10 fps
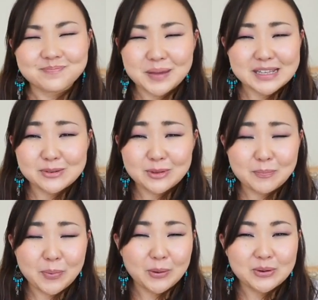bits of
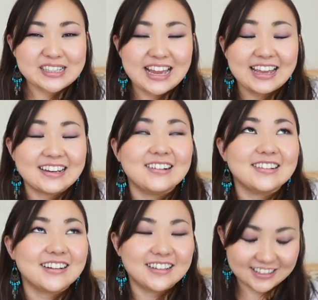the boat, and
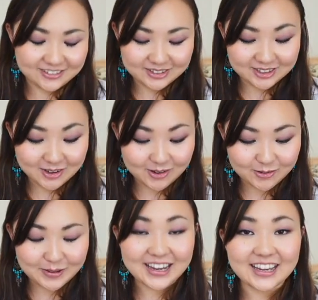oh gosh, it was
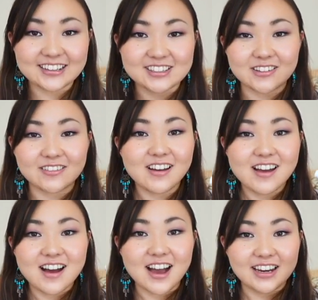so bad. So
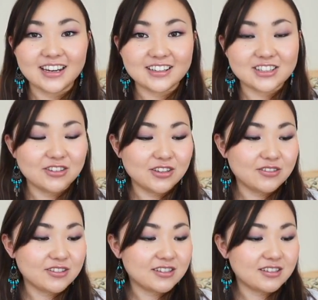I needed to
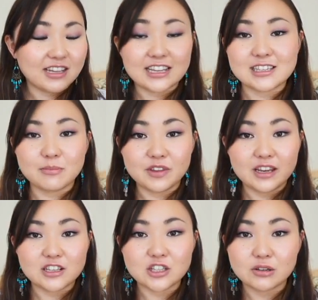use like
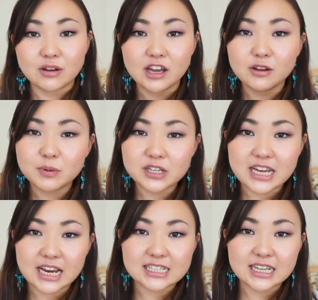something to kind of
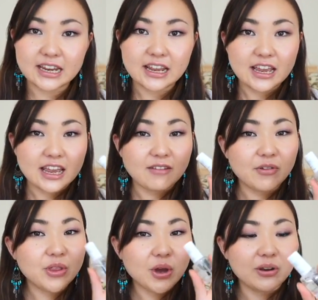protect it,
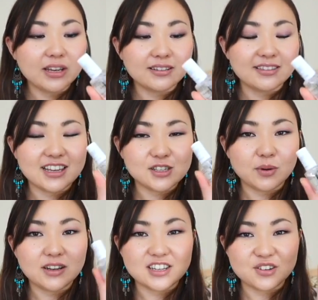even though this
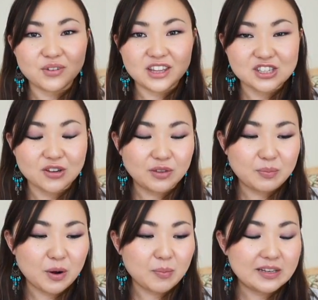one didn't really serve the
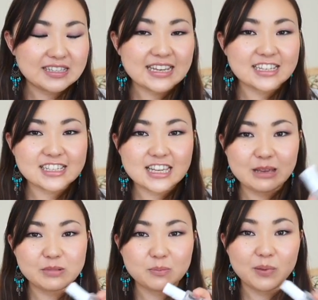purpose. It just
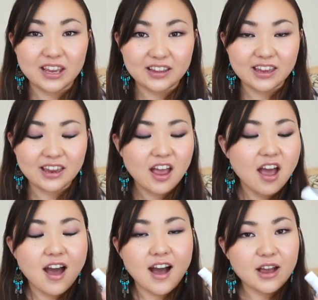keeps peeling.
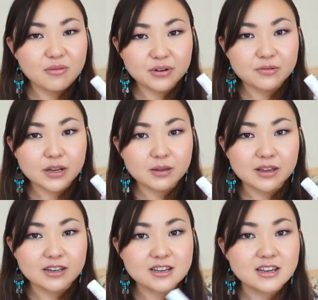I wouldn't
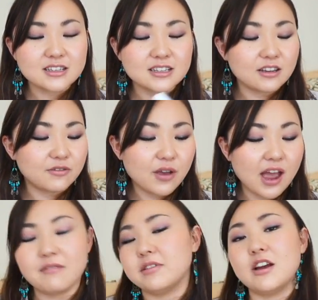recommend it. If you
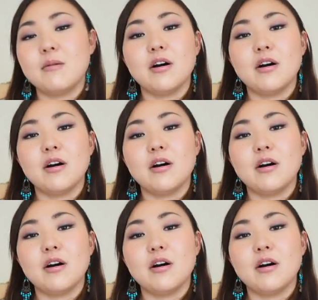have a nail